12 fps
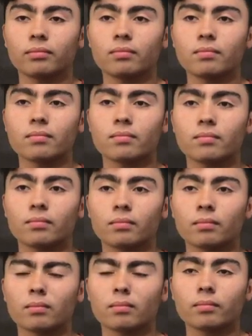
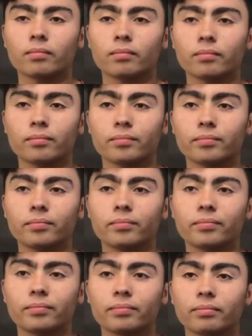
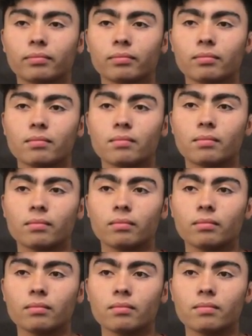
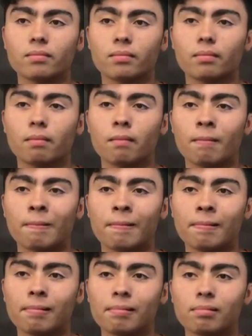
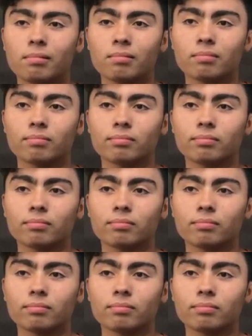(not speaking)